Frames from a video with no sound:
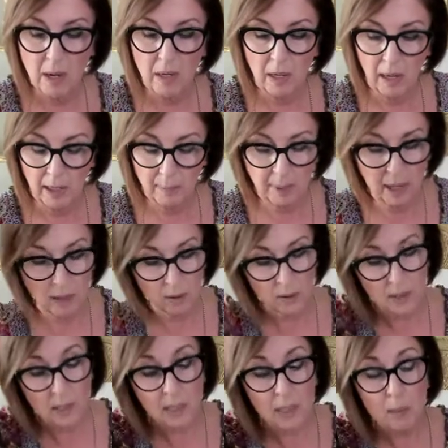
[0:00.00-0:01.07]
Knight of
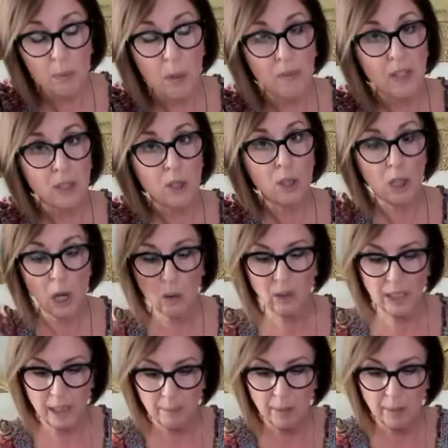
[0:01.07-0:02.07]
Pentacles. This is moving slowly,